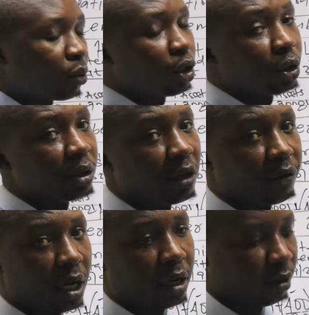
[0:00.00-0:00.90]
questions I've
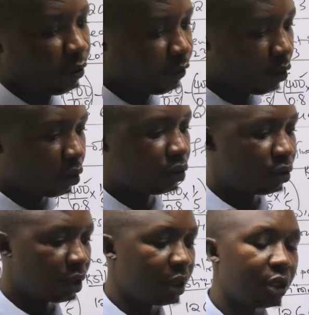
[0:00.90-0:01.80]
done for
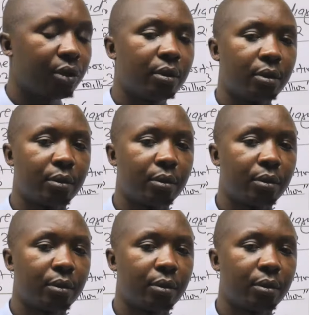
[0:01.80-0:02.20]
consolidation.